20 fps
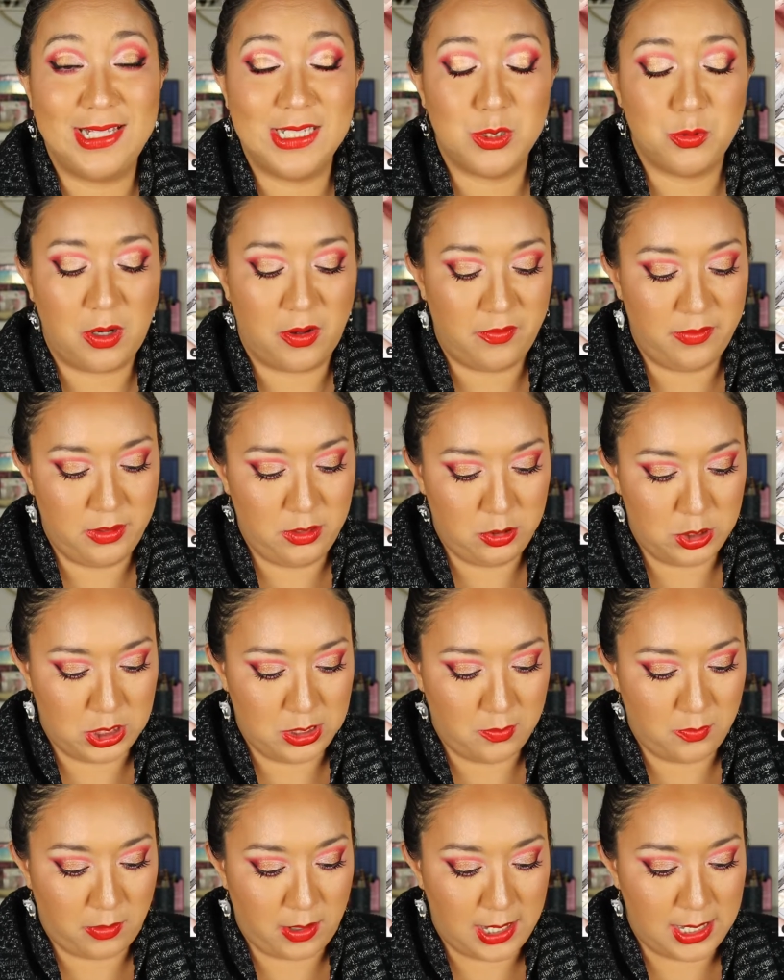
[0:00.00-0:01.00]
these
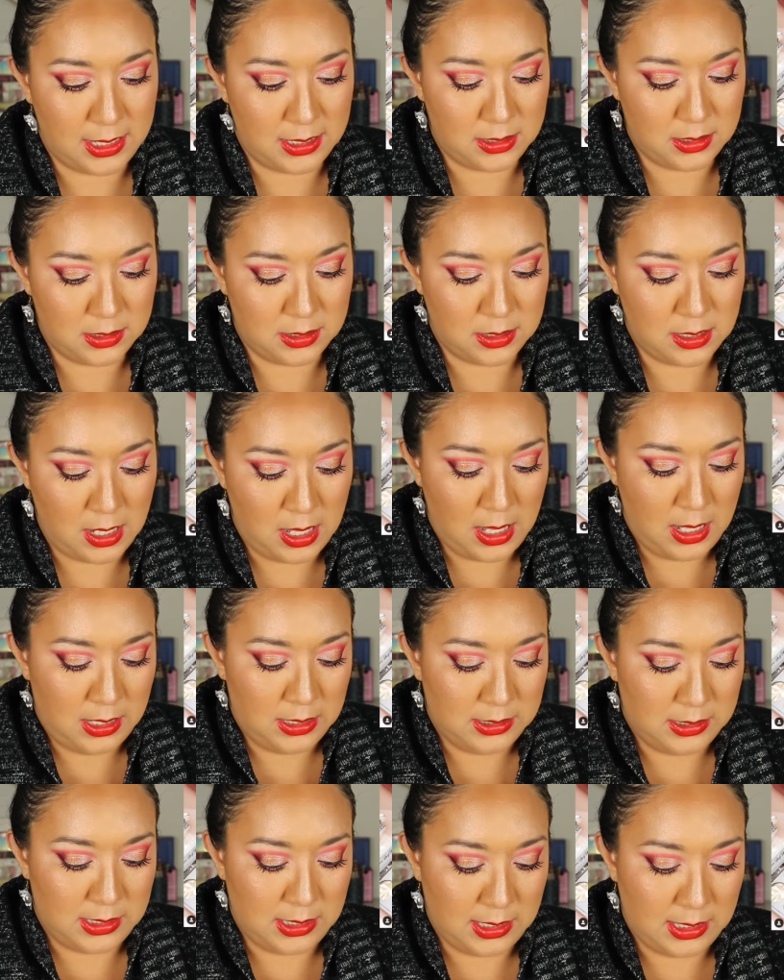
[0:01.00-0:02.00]
Revolution brands
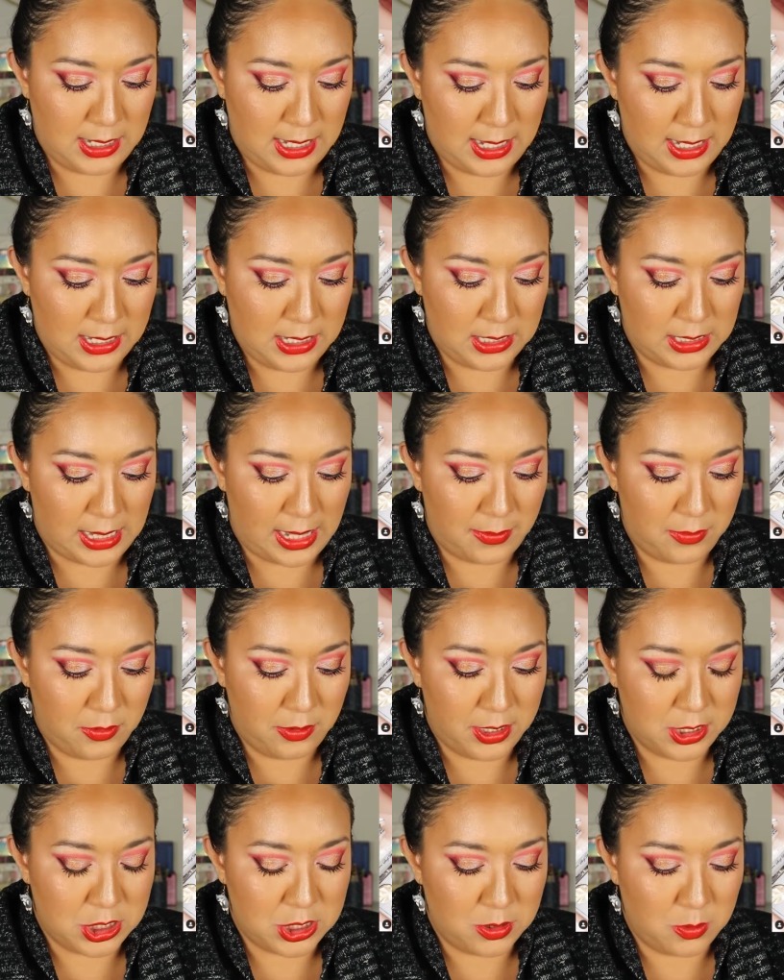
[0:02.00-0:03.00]
did a
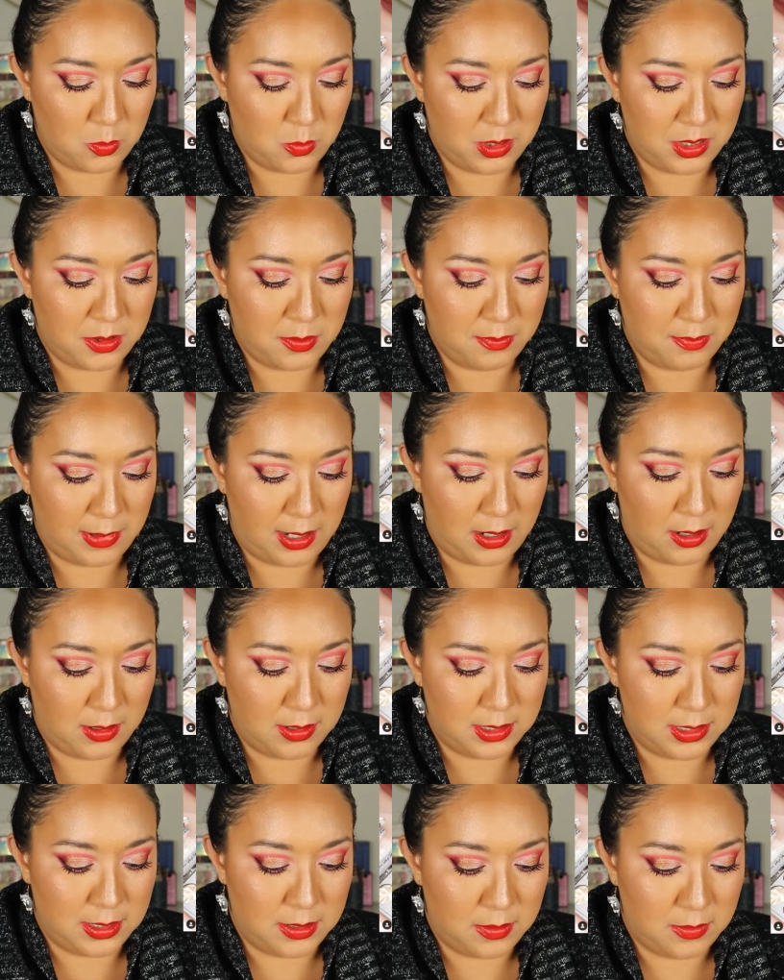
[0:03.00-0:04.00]
collaboration with
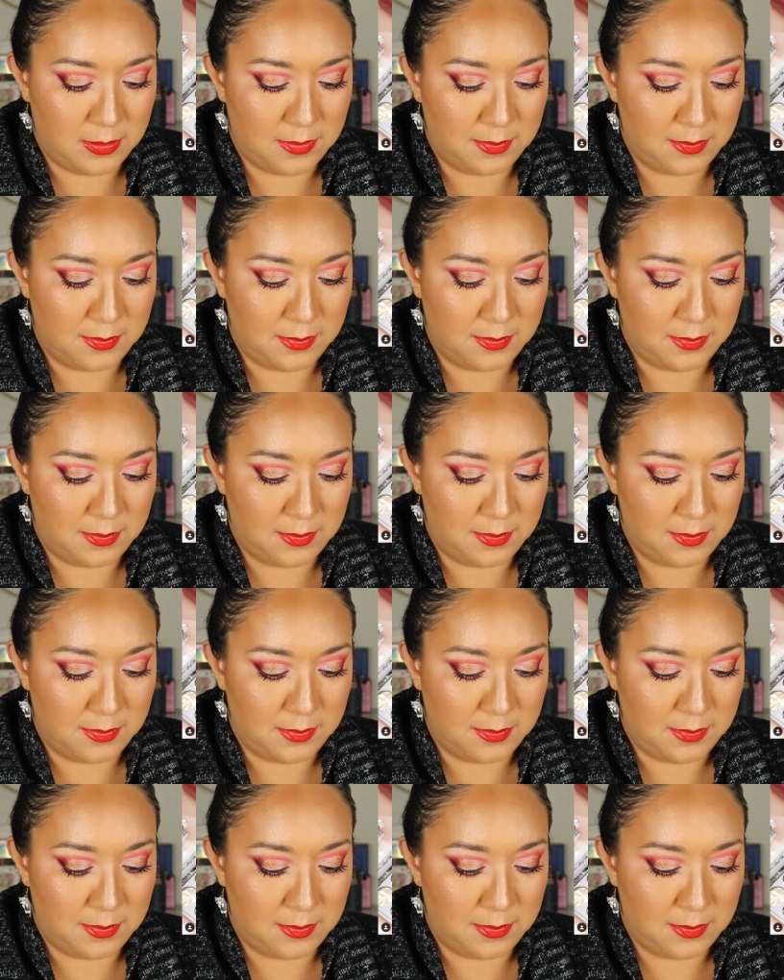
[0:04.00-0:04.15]
Marilyn